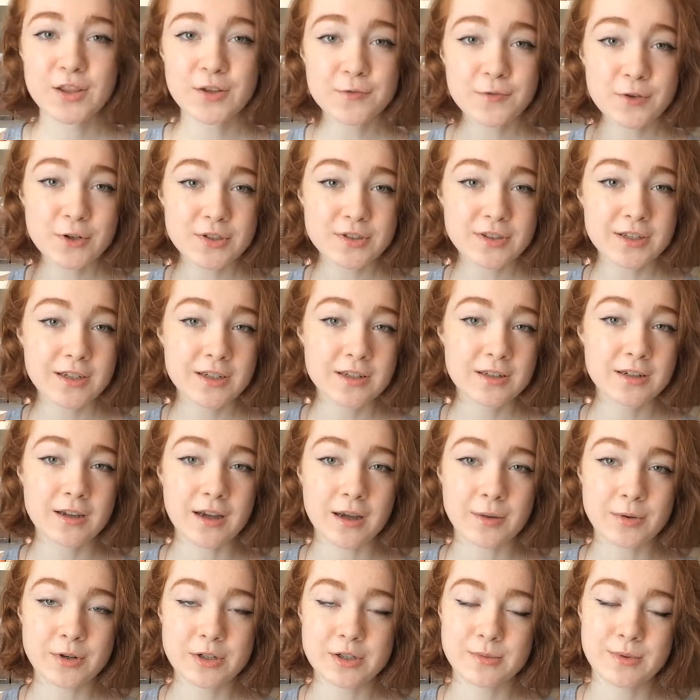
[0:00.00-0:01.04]
The first thing
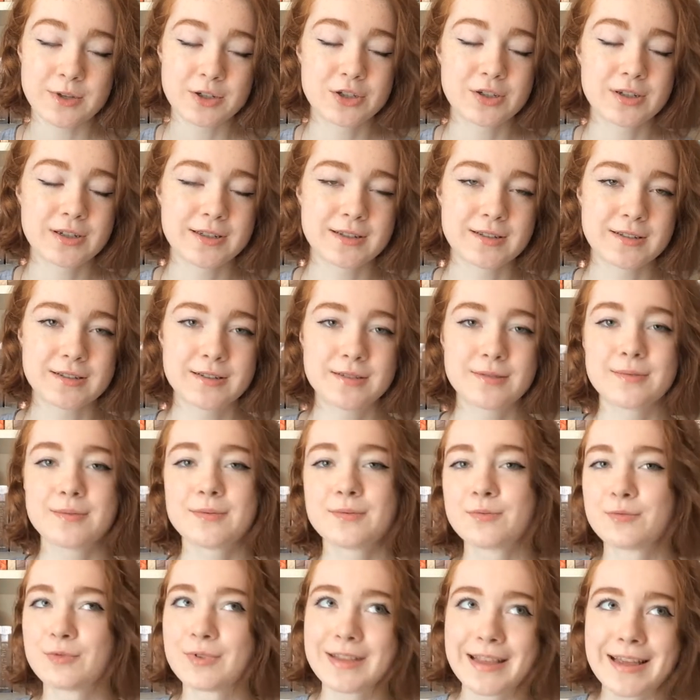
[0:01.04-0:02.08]
I want to mention is
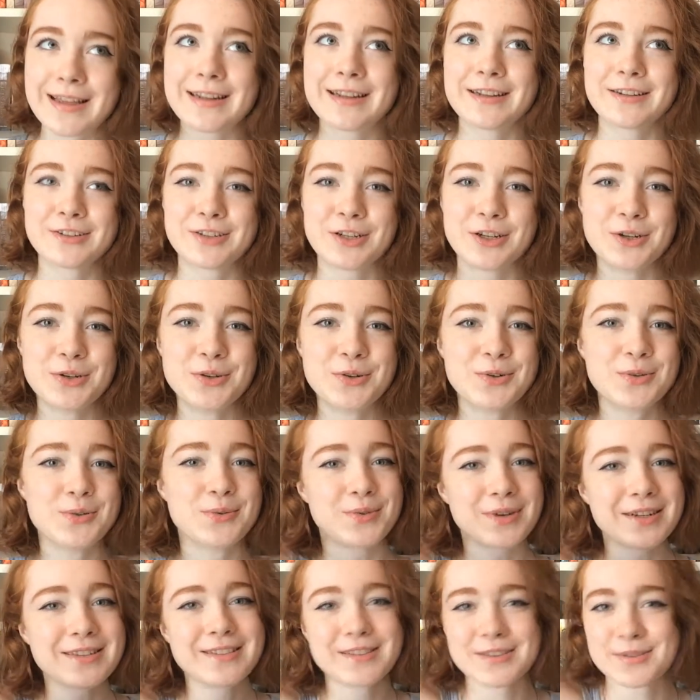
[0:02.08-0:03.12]
relating to
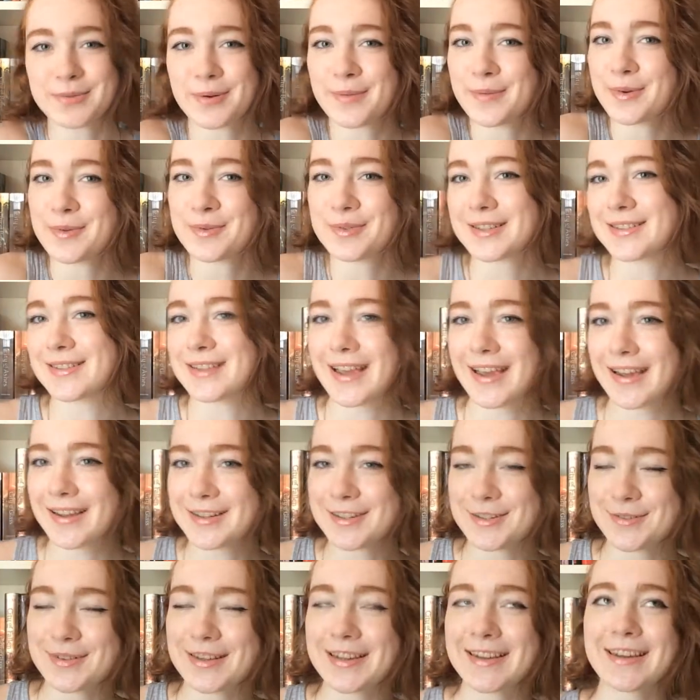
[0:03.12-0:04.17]
what this woman was saying
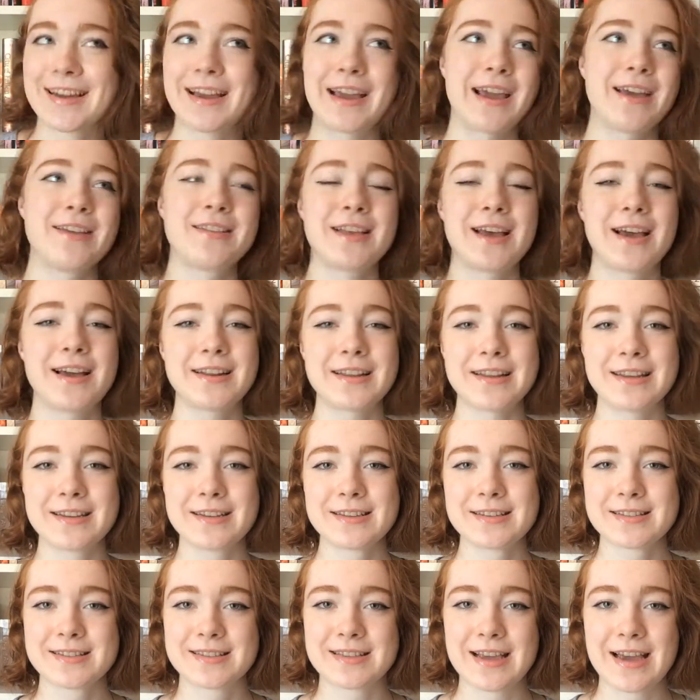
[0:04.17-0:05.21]
to me, and that
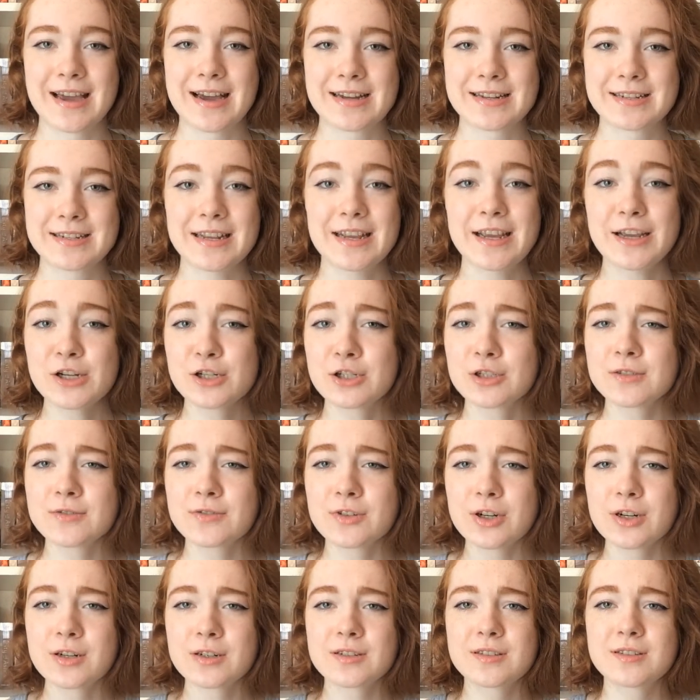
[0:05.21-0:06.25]
is that
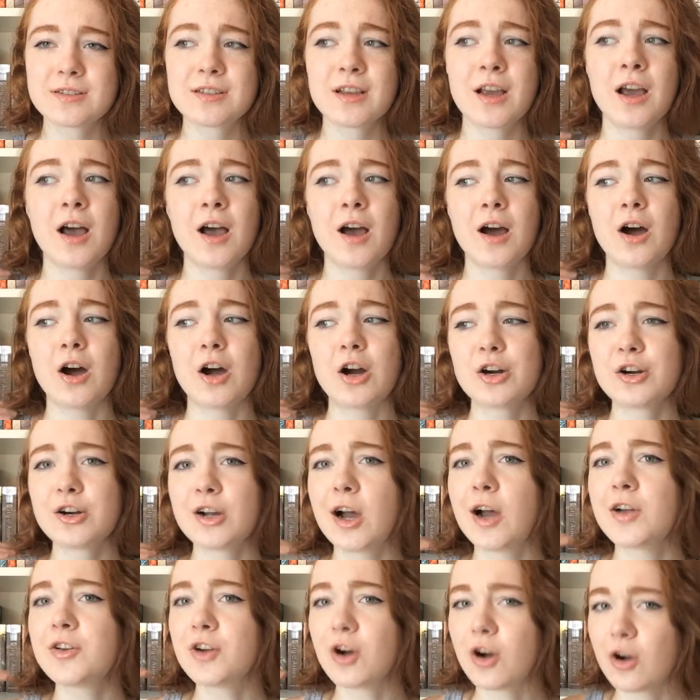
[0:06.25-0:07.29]
introverts are
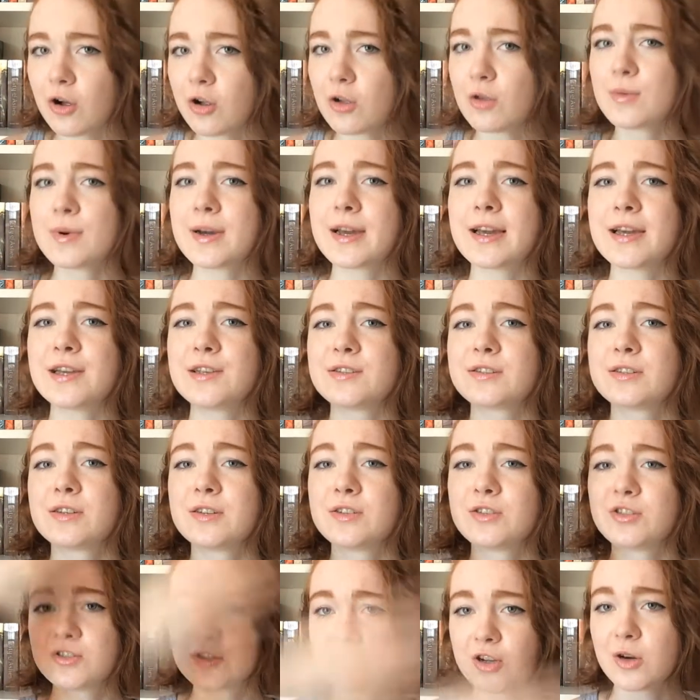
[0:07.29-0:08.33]
not always
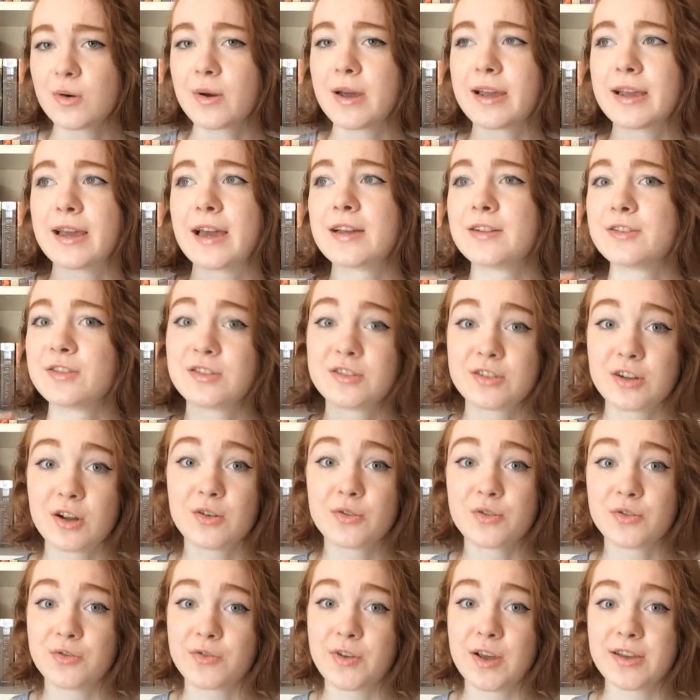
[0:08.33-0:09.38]
stoic and
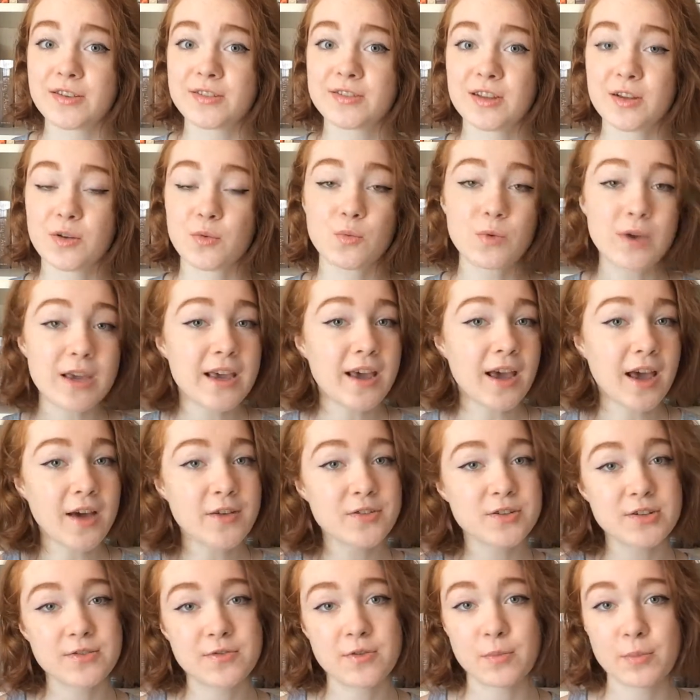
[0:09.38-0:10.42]
stone-faced. Like, we
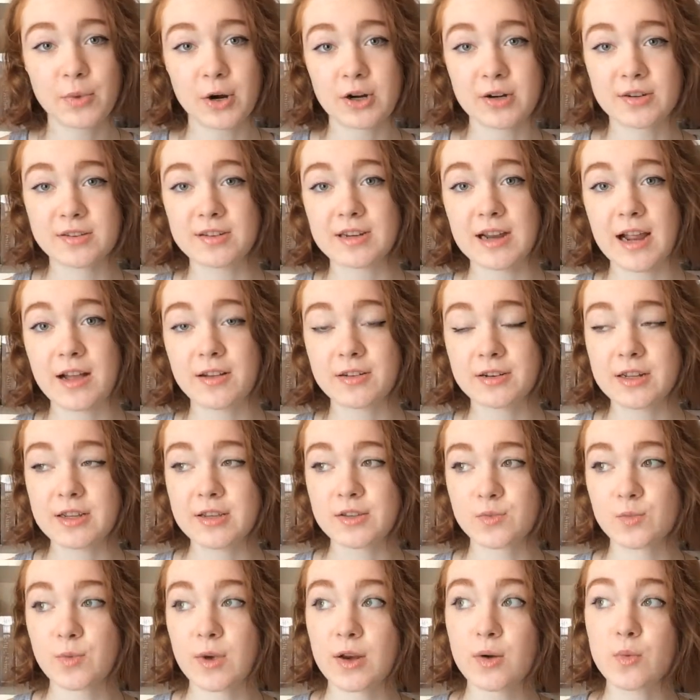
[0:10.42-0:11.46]
have different
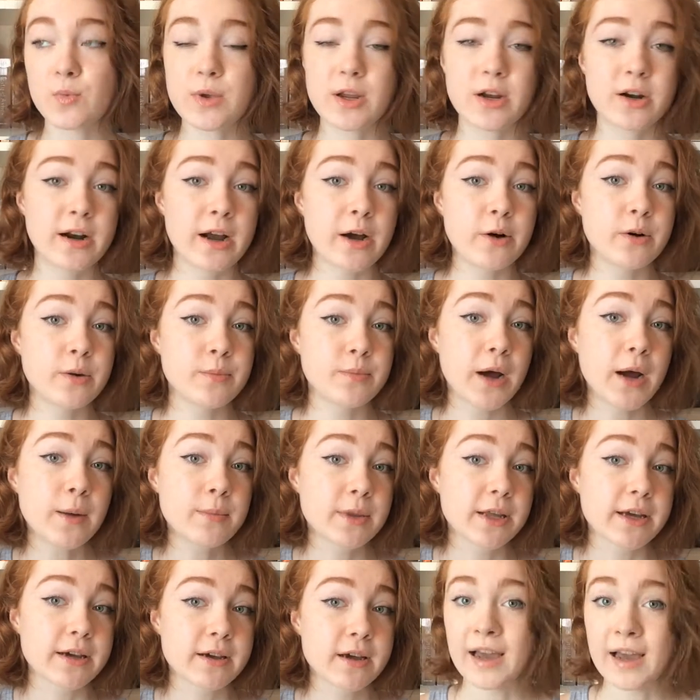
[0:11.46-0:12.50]
personalities when we are out in
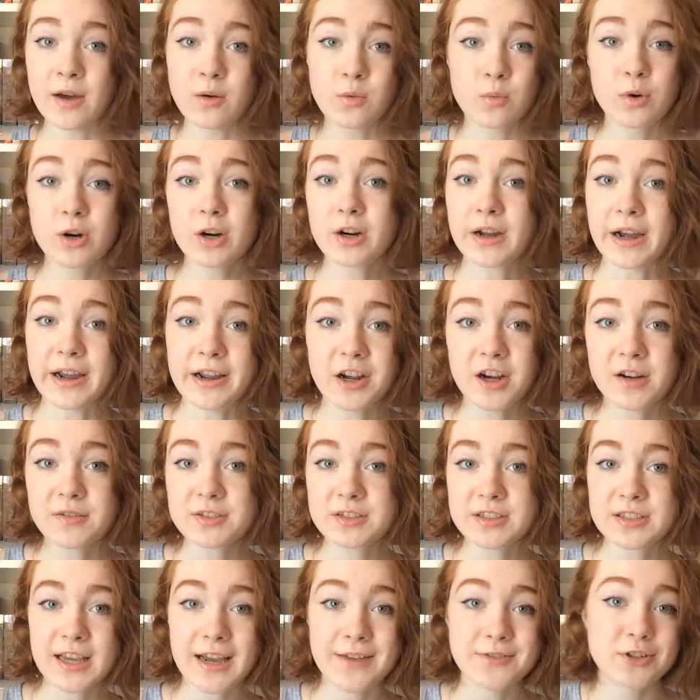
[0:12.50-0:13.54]
public. At work, I
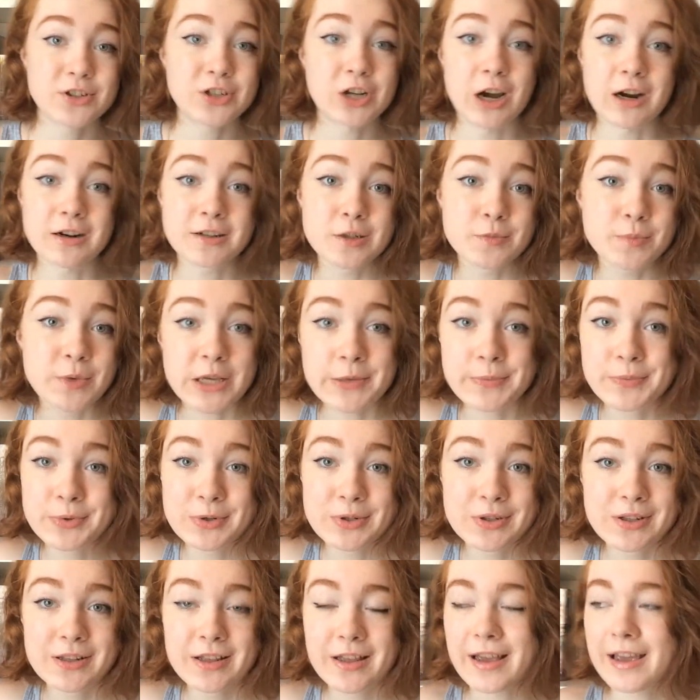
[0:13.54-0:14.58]
obviously have to talk to
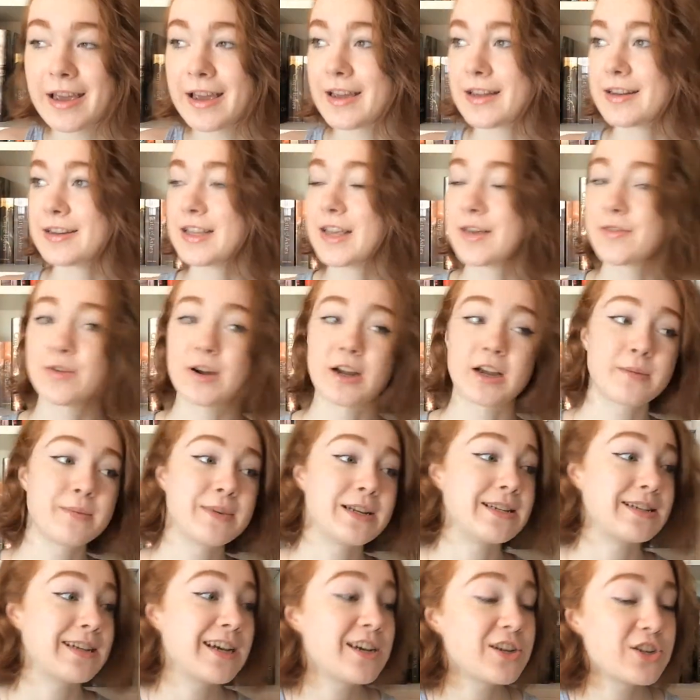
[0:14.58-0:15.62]
people and give
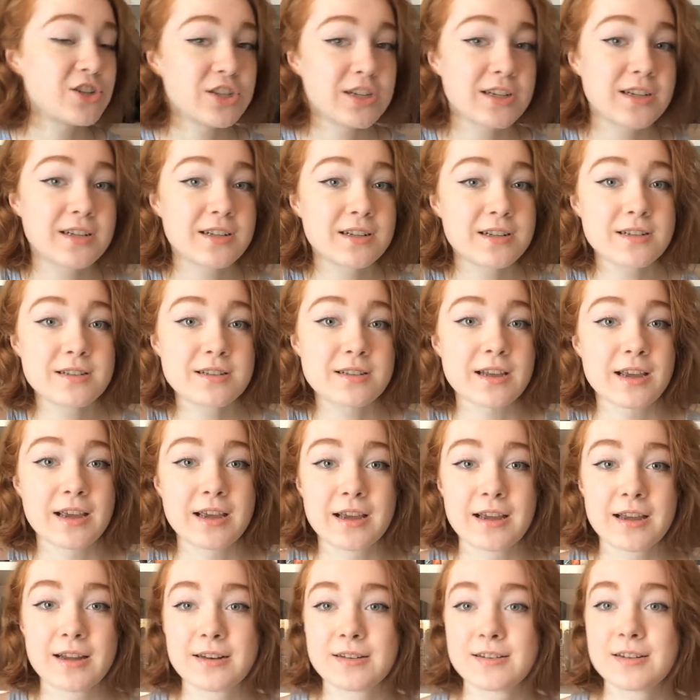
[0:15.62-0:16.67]
recommendations
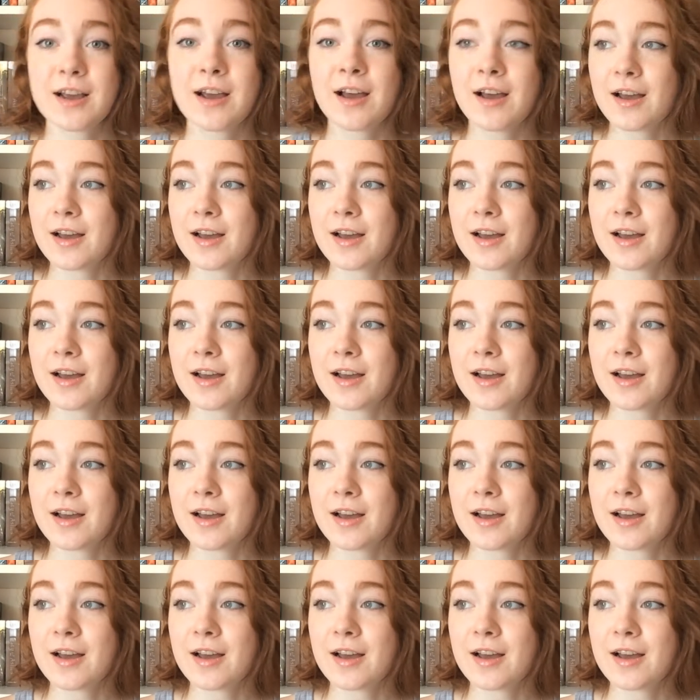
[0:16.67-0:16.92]
and,